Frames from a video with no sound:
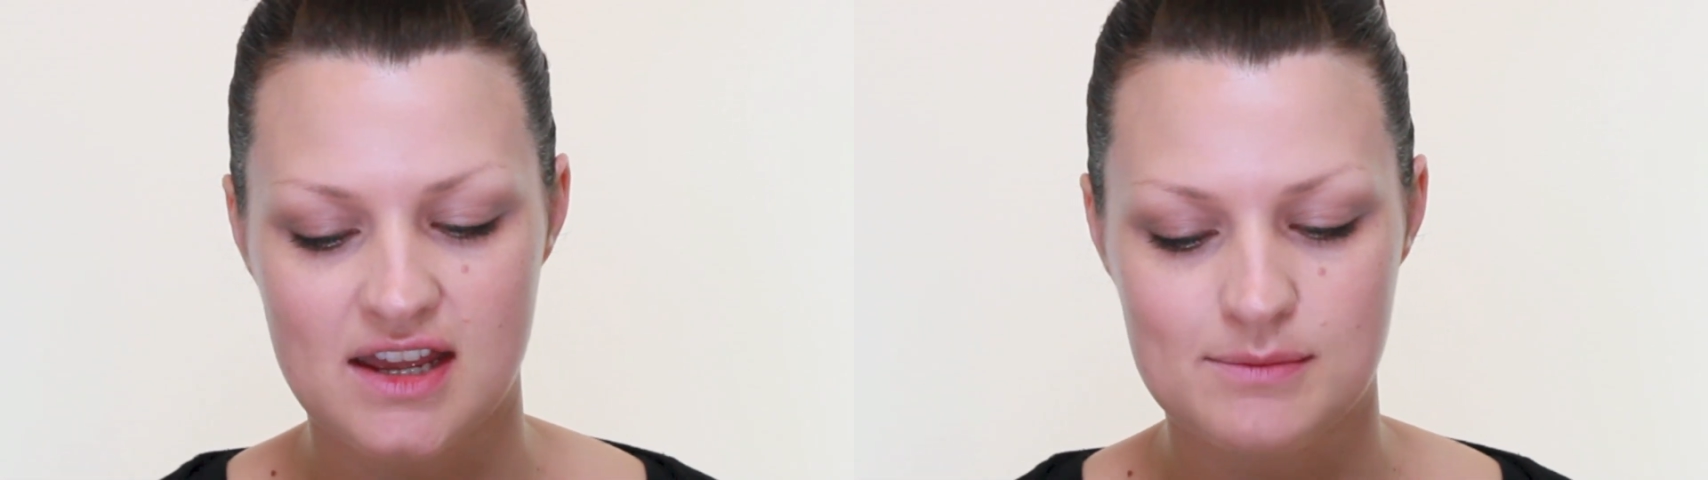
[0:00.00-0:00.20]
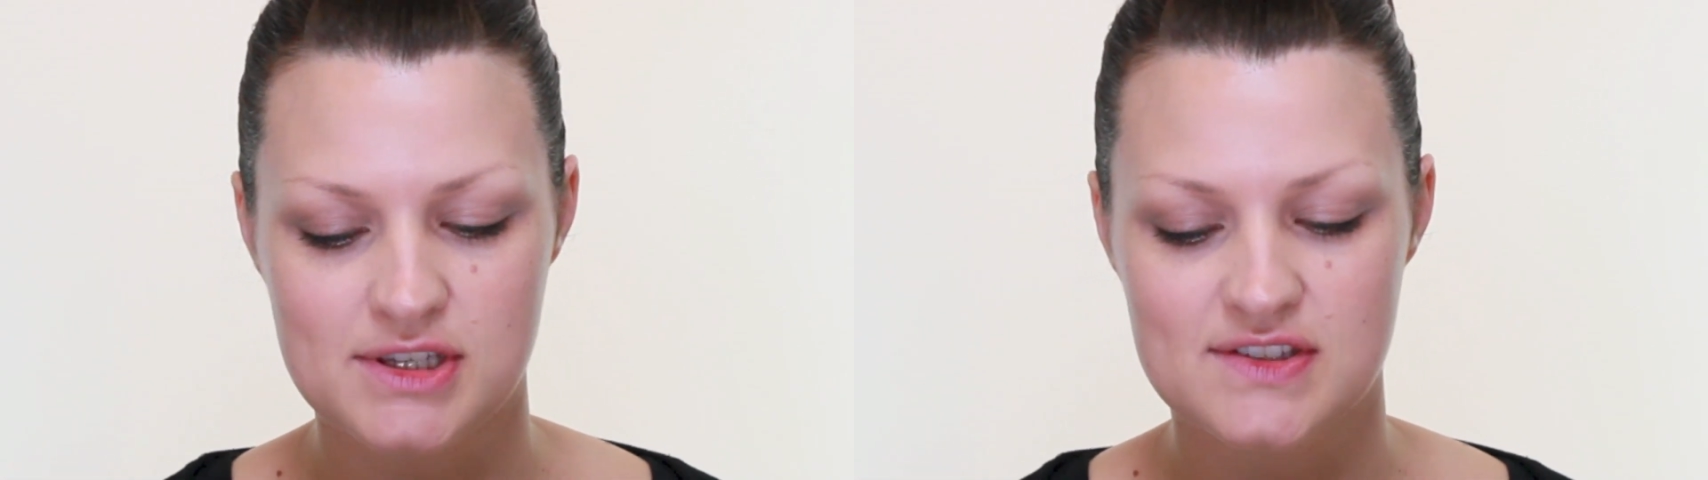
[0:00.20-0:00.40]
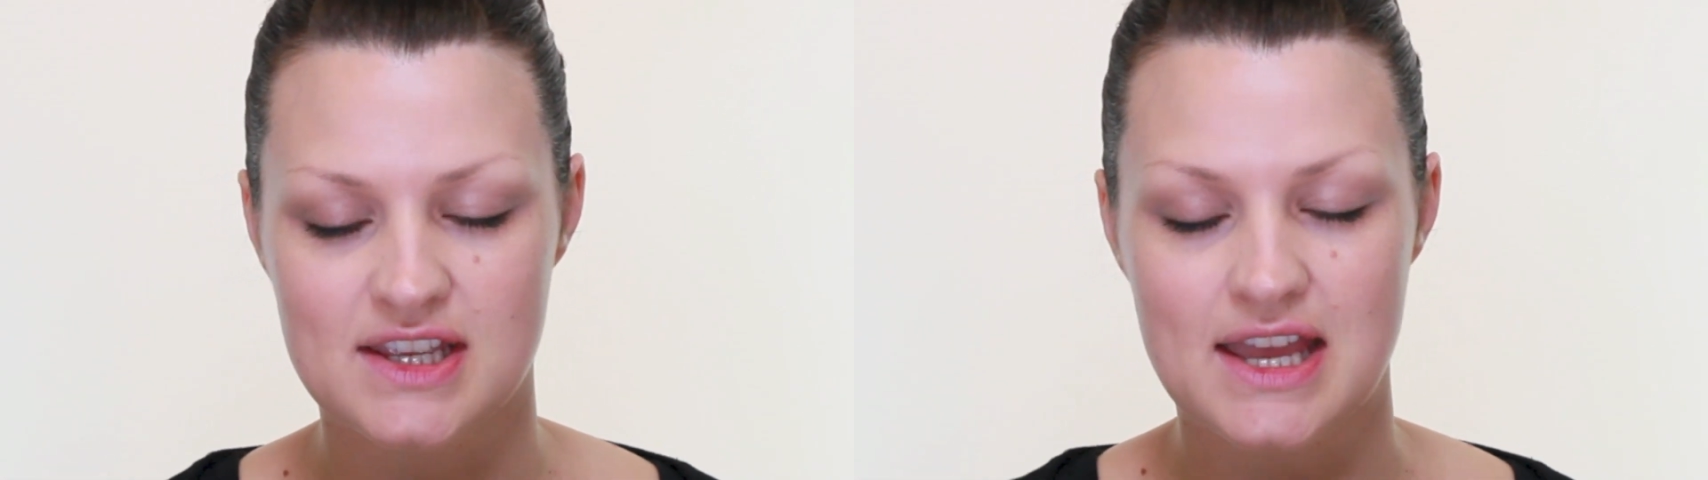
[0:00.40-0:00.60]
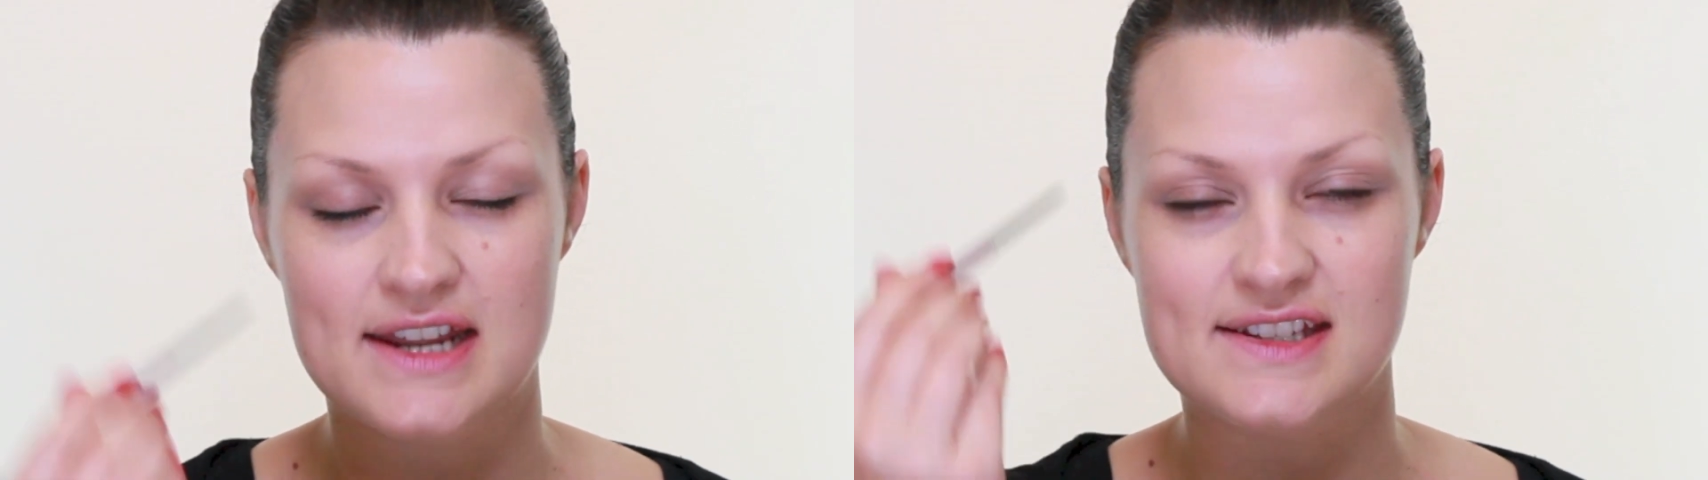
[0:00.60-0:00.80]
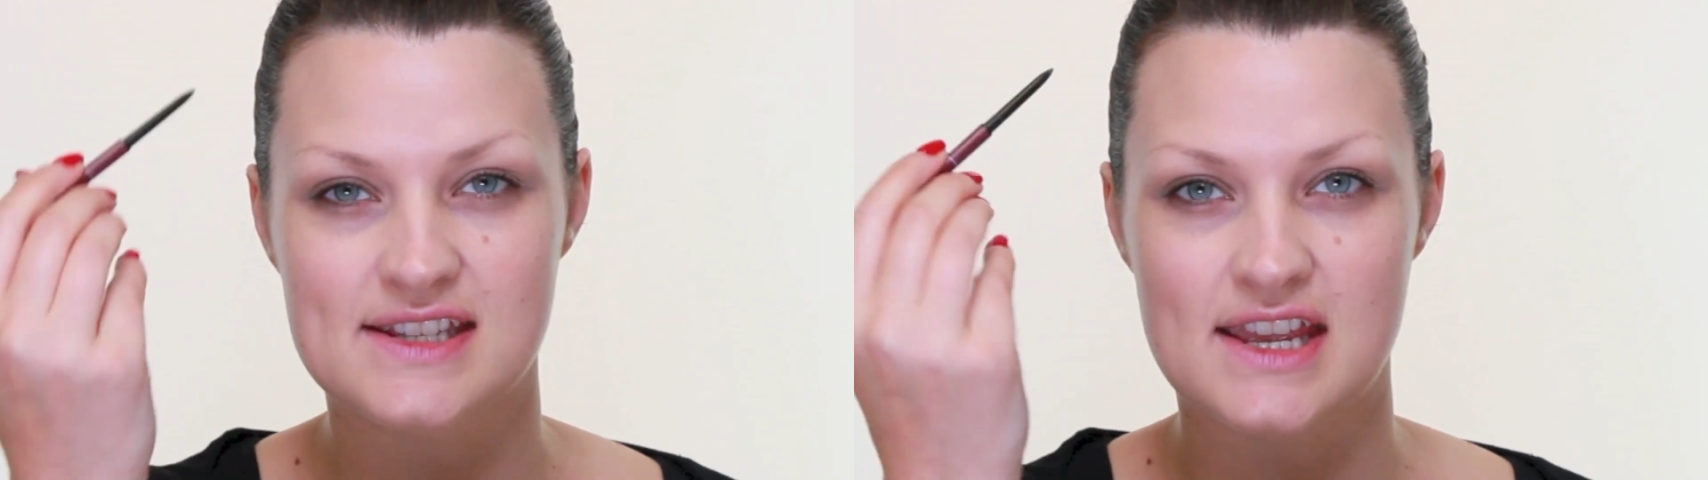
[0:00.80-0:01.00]
I'm using
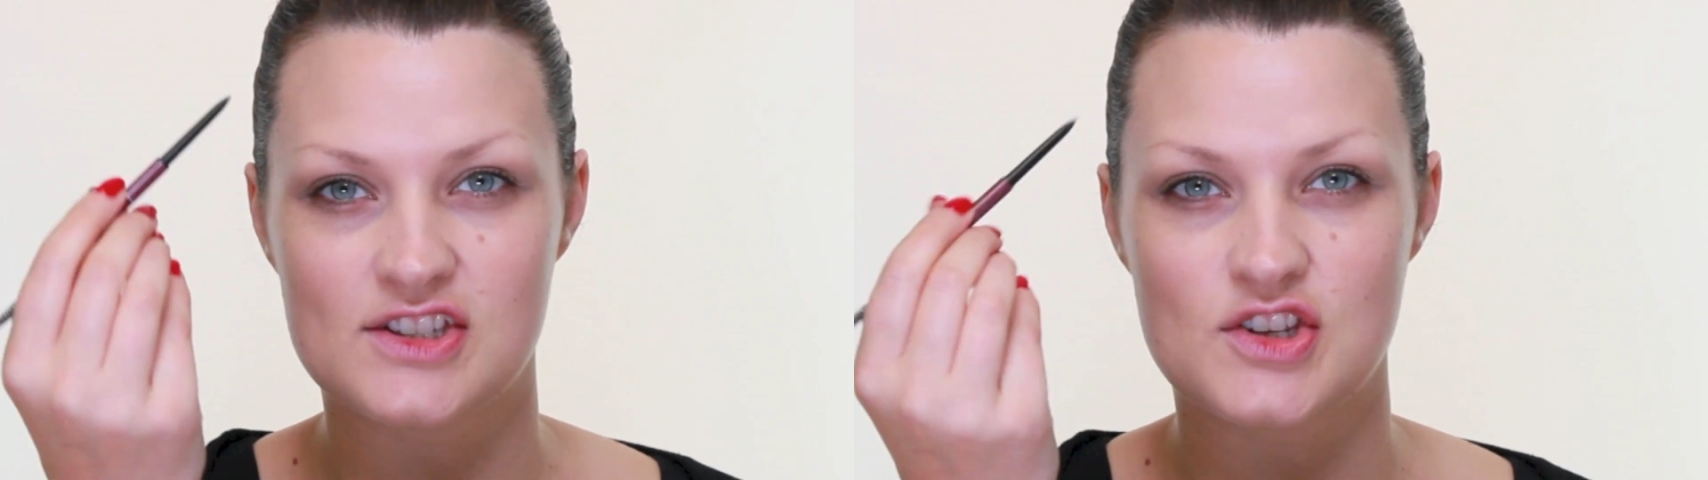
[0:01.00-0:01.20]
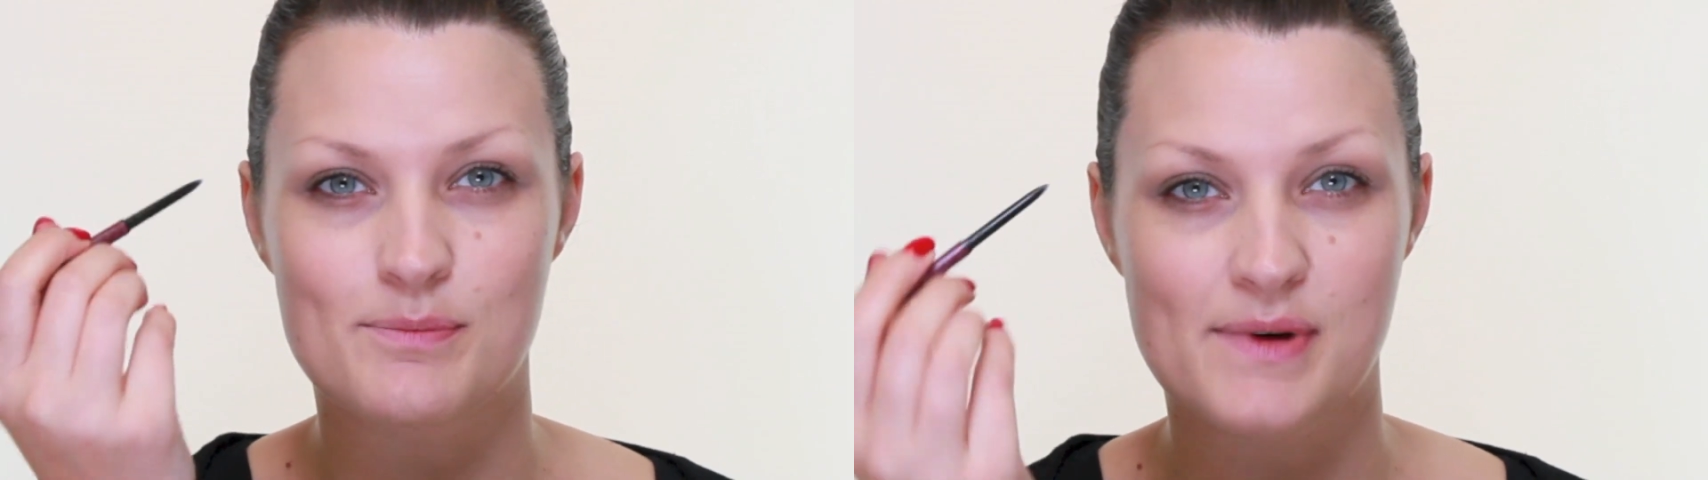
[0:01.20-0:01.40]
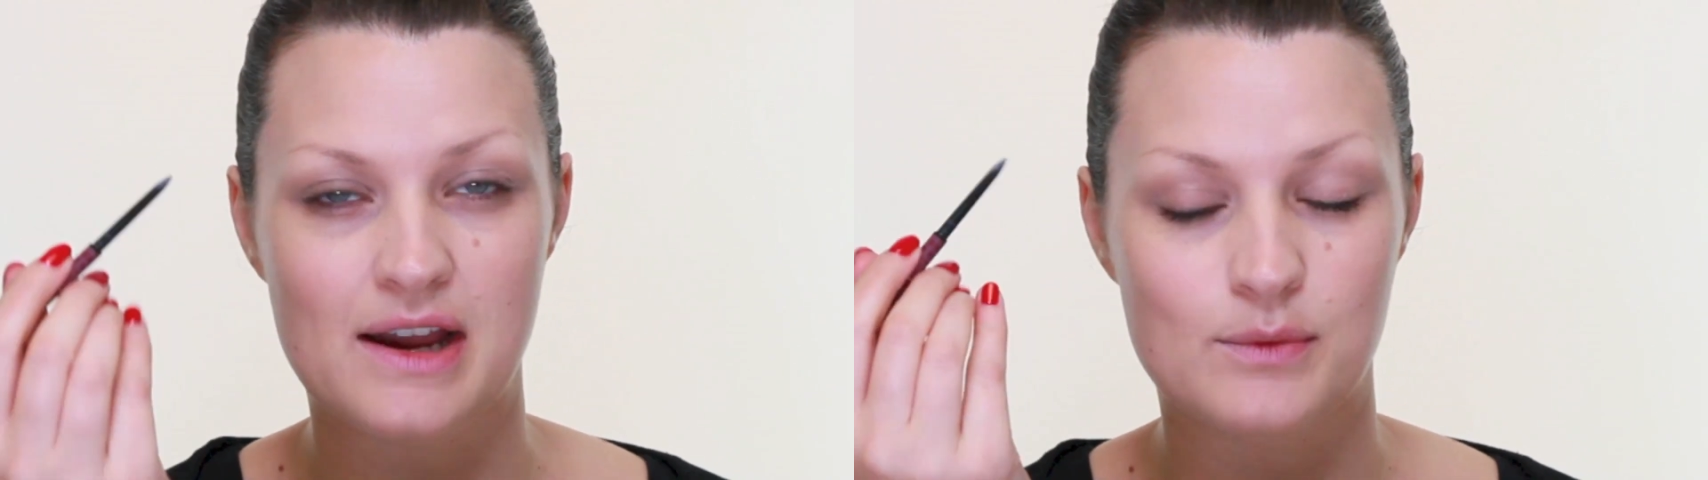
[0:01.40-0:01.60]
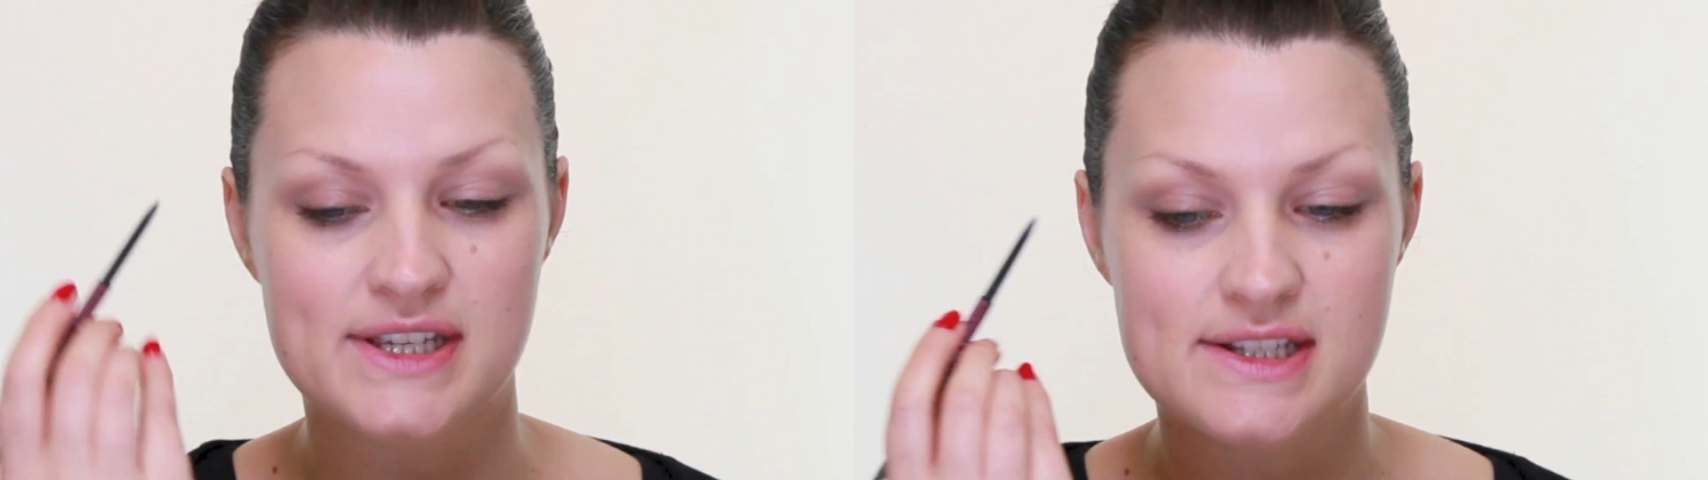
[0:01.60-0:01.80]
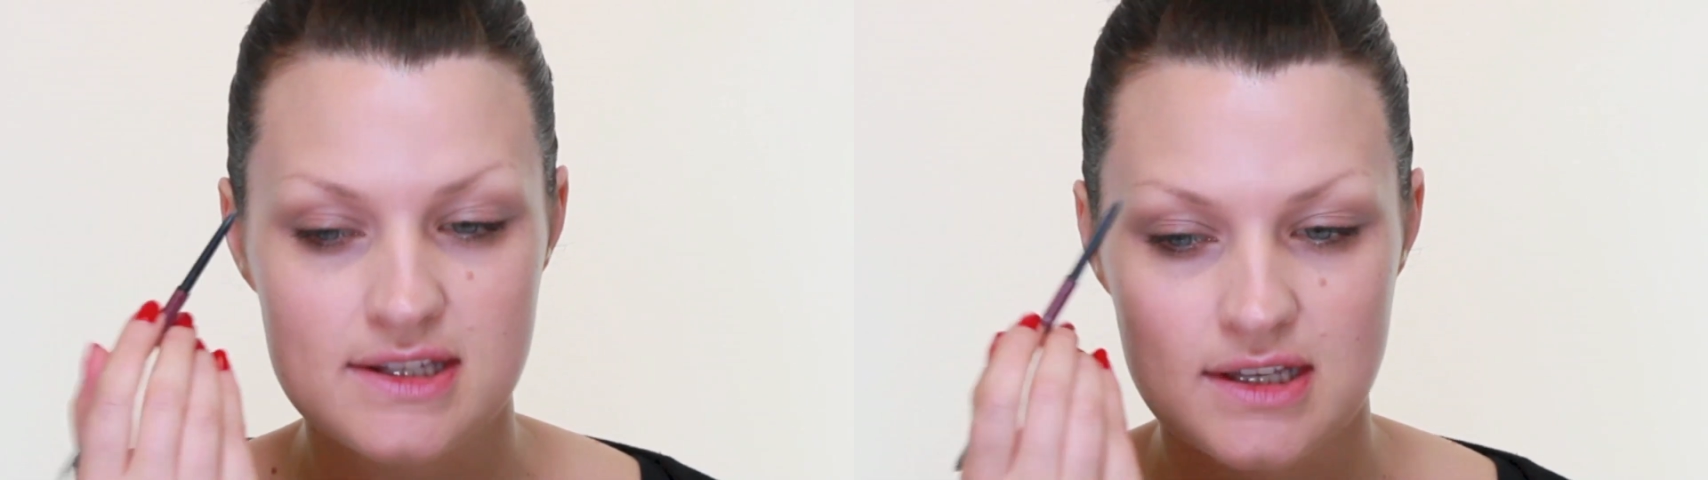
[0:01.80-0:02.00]
Anastasia Brow
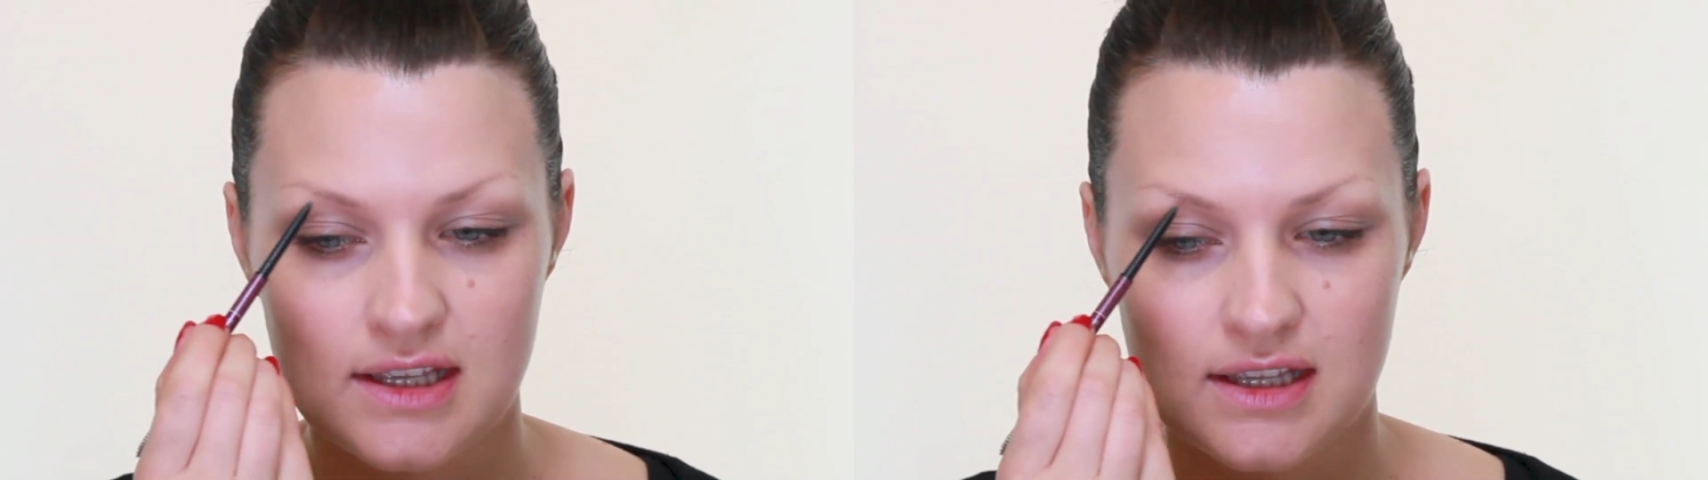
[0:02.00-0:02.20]
Wiz,